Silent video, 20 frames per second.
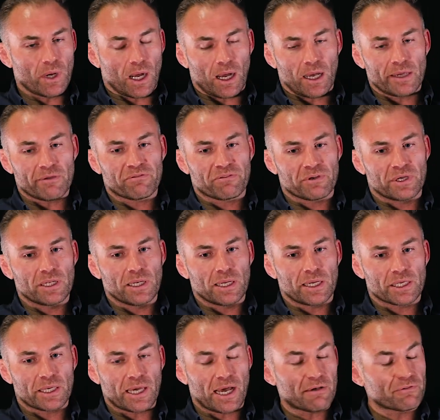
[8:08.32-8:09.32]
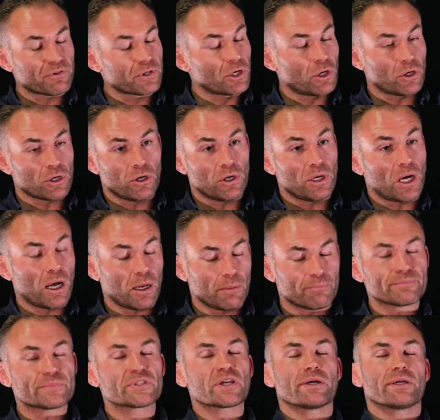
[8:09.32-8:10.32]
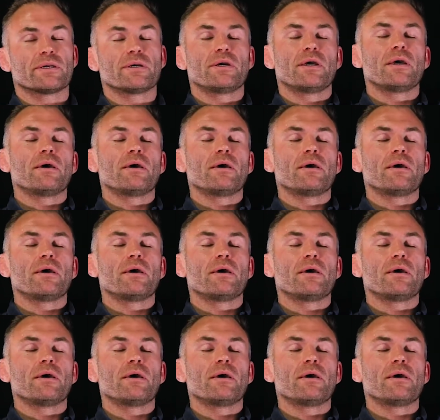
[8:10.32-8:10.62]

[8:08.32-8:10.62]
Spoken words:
I had to cut all ties